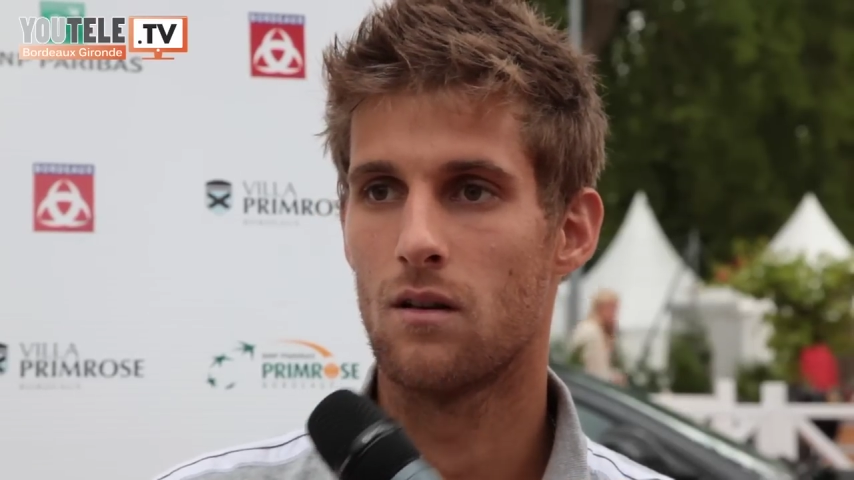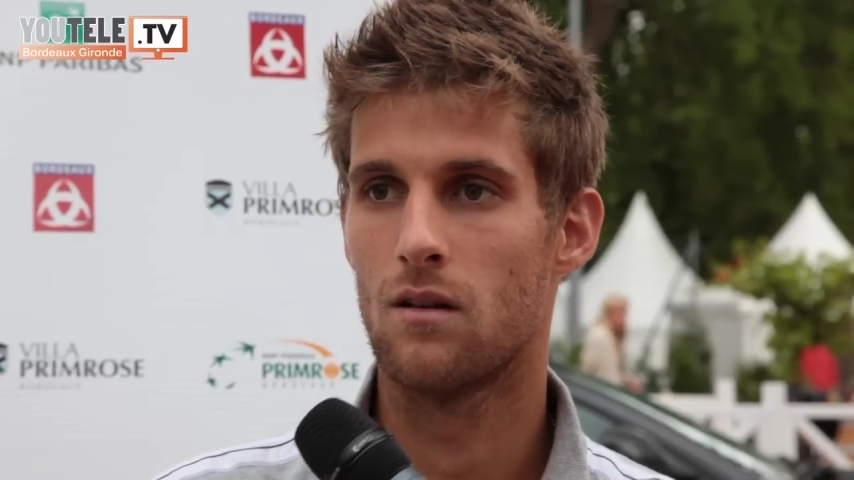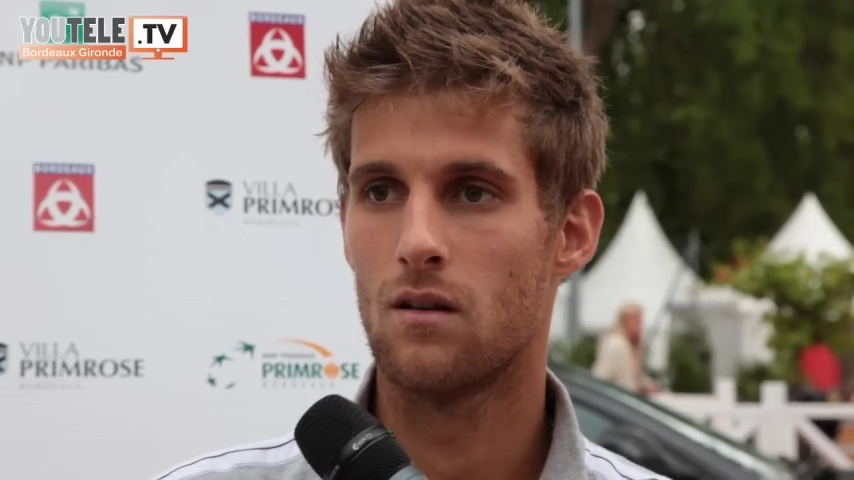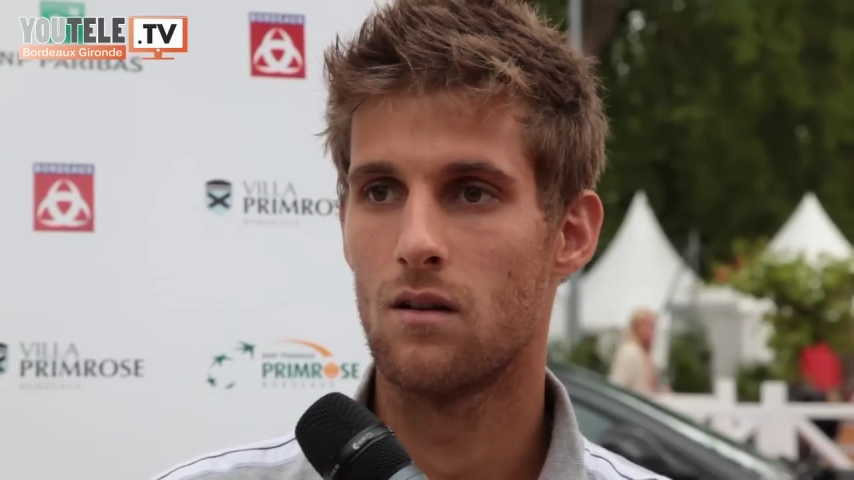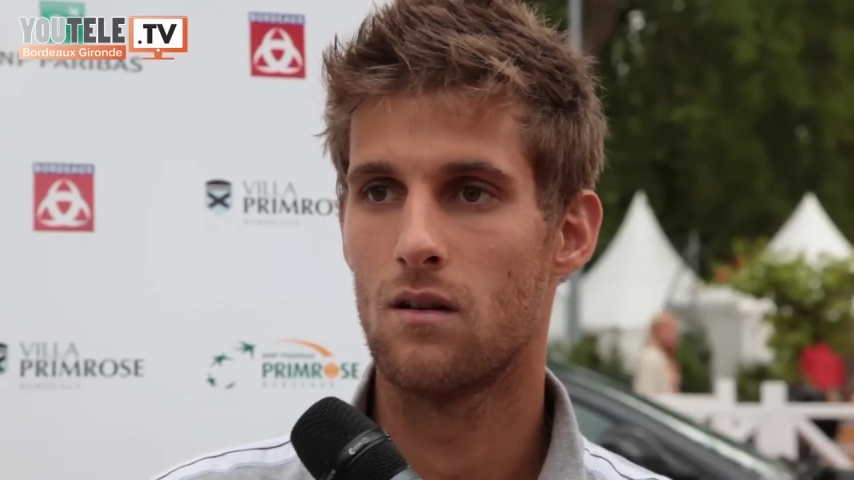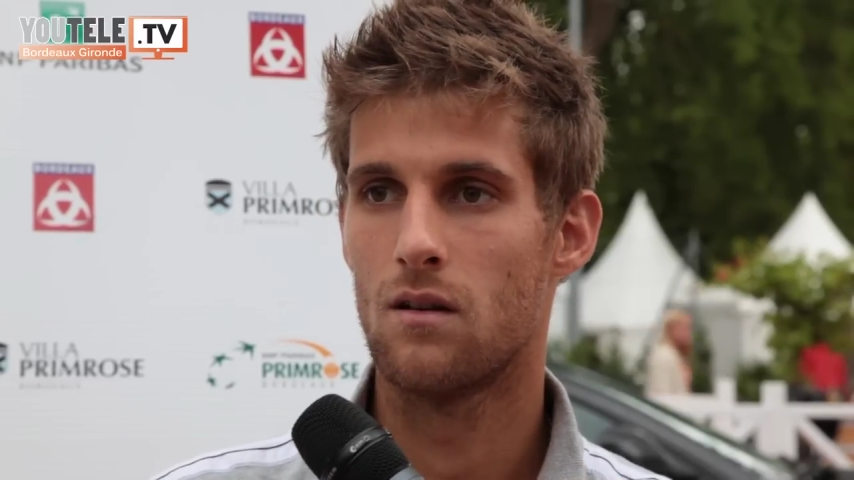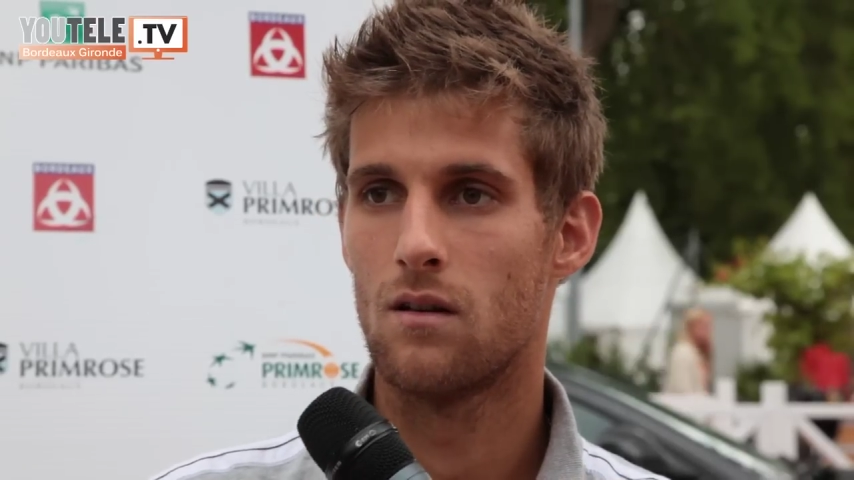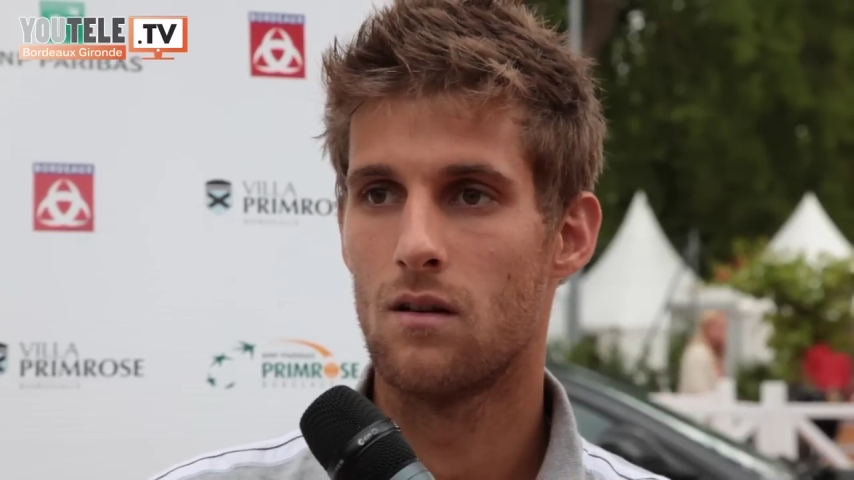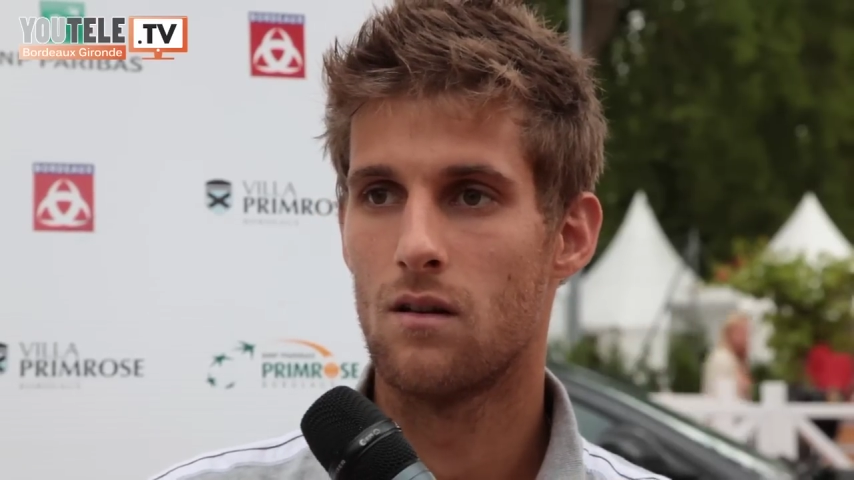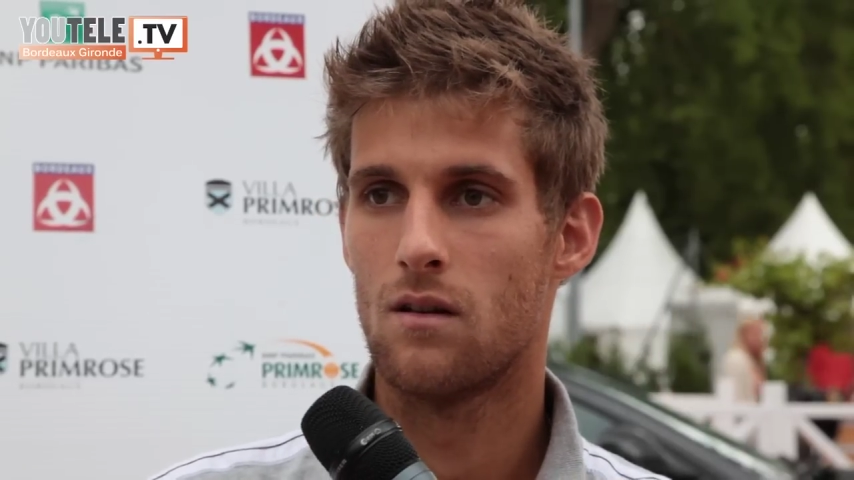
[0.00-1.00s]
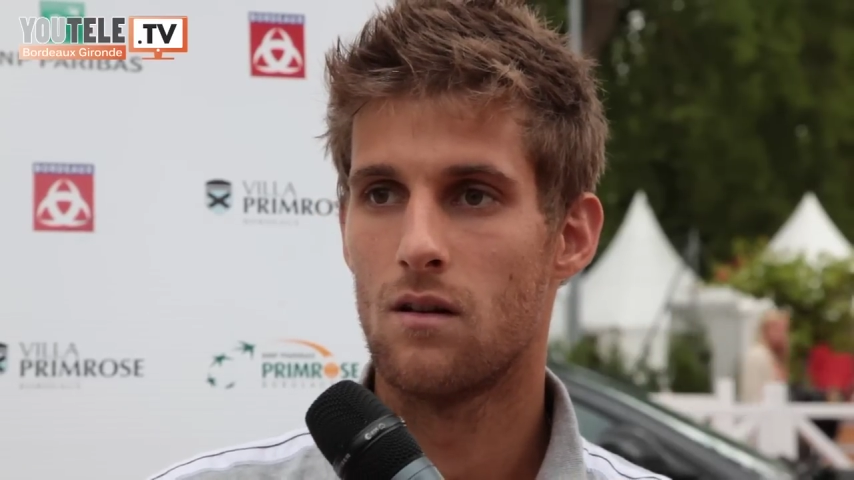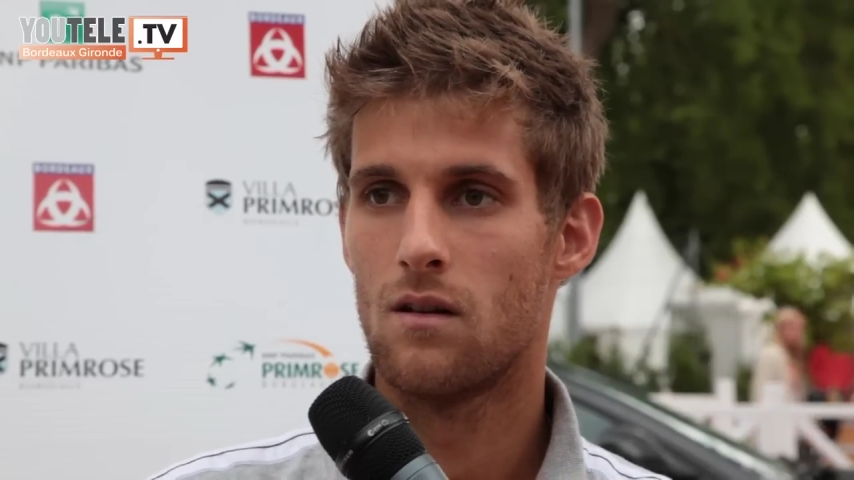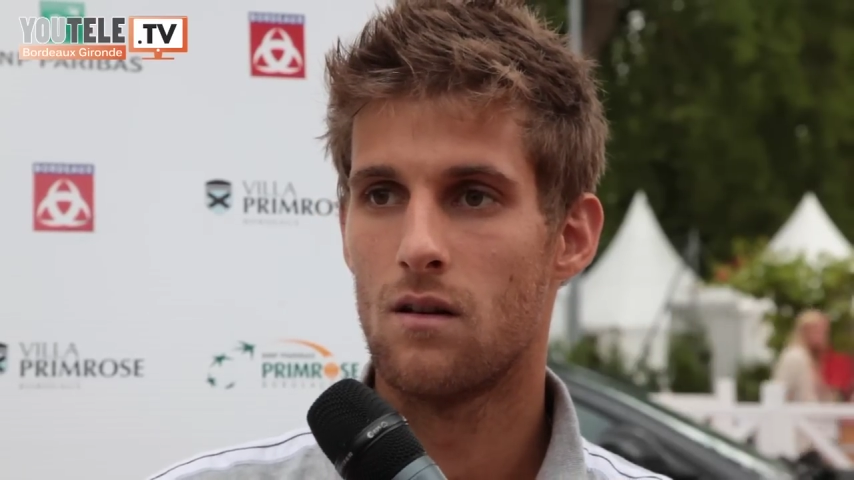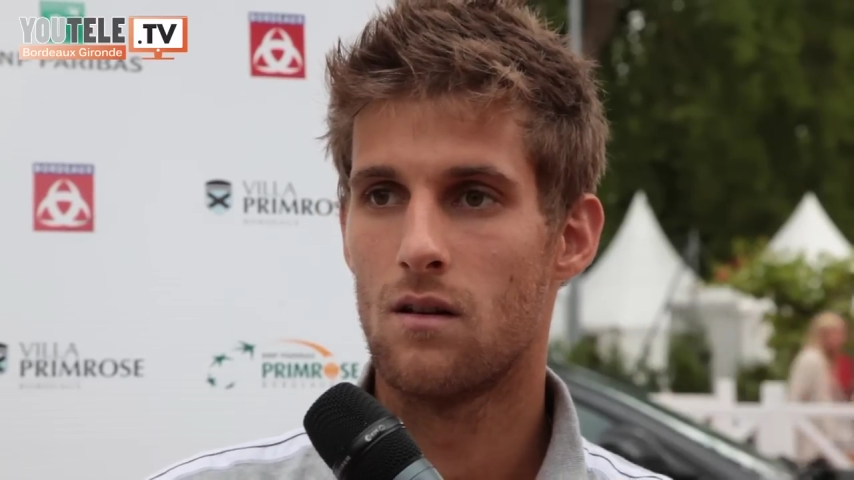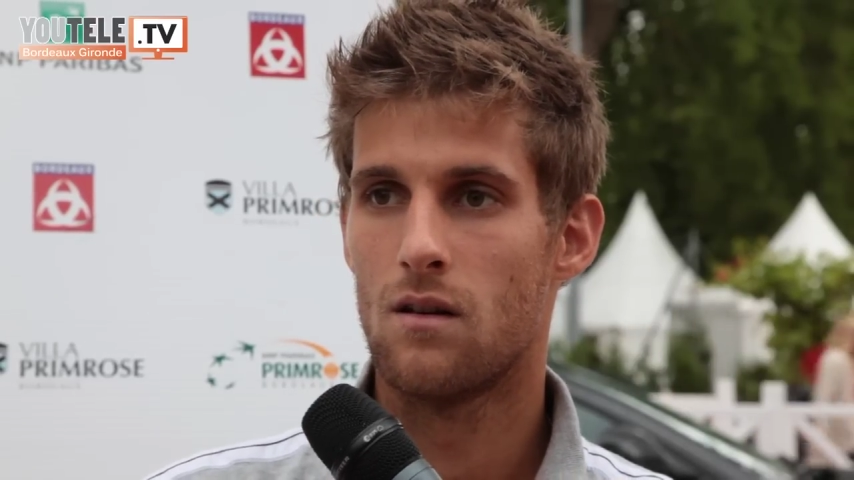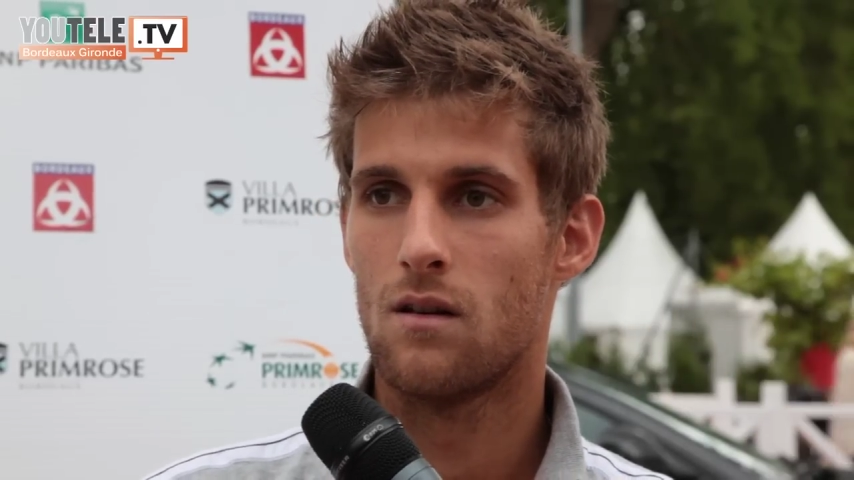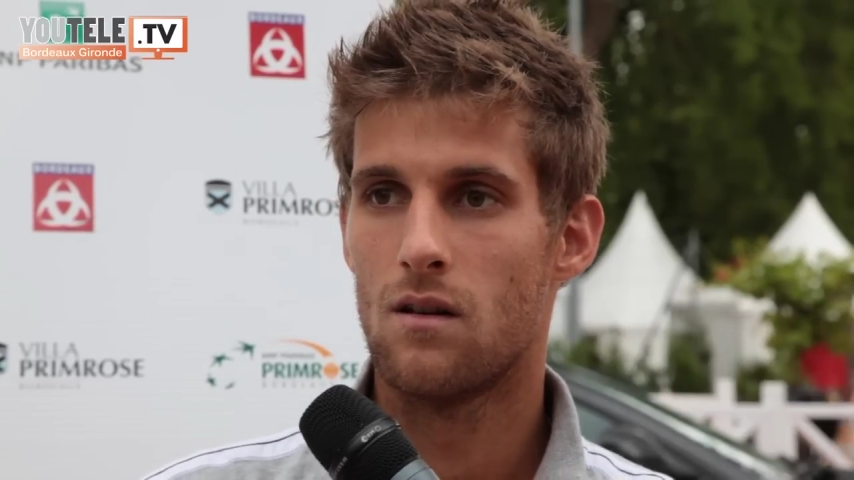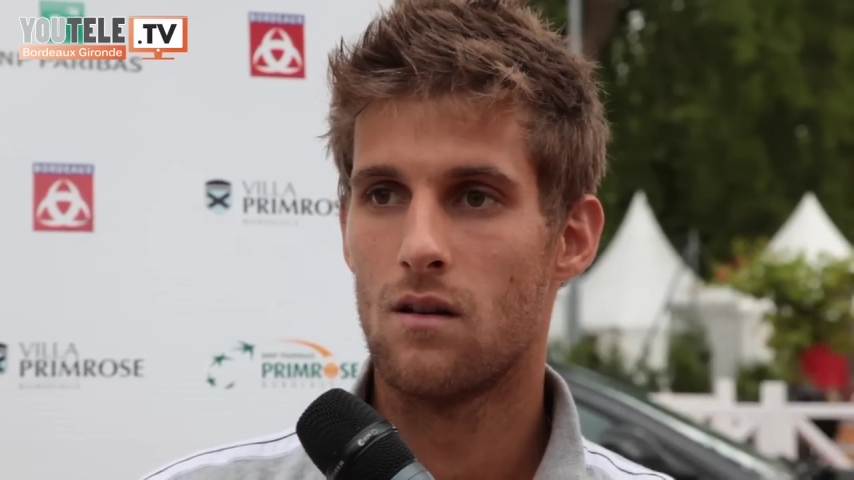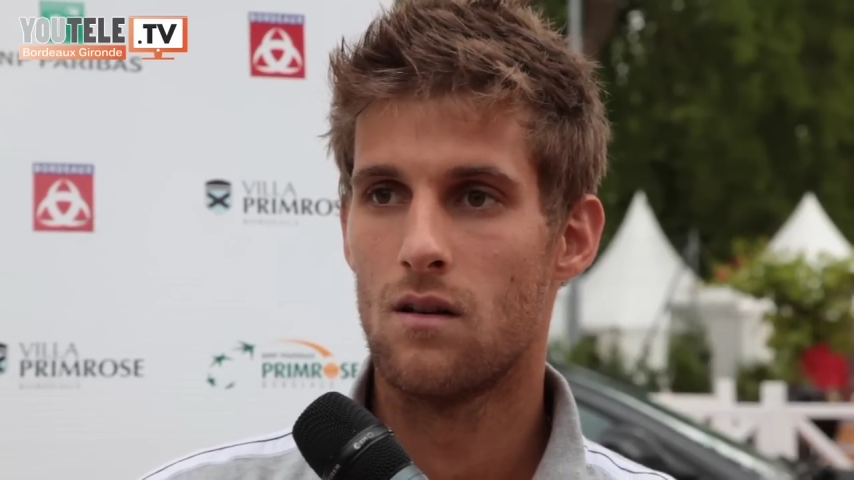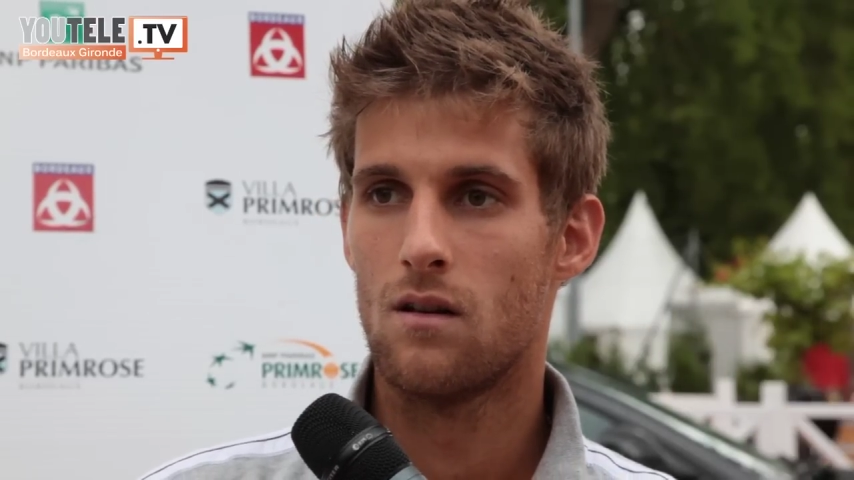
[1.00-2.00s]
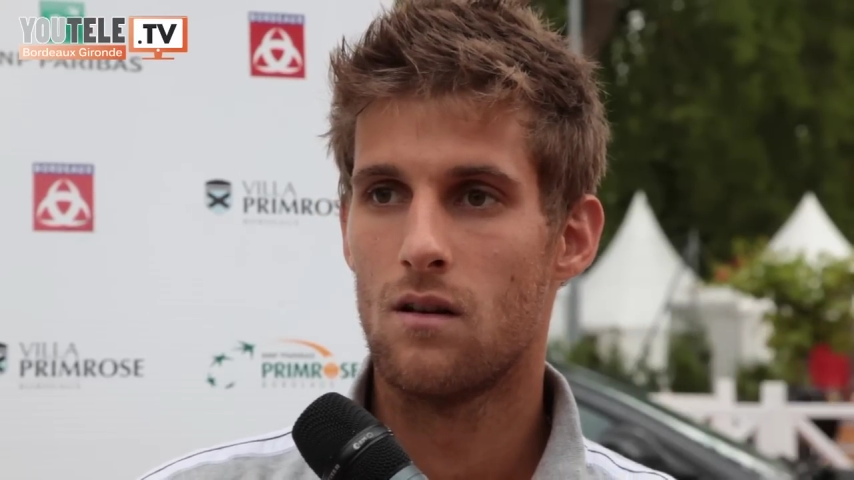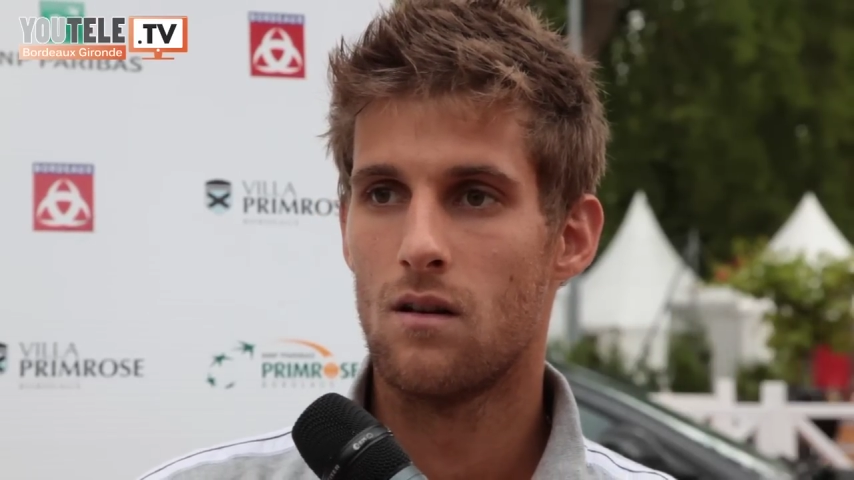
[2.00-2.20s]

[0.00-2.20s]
More easy, more difficult than yesterday.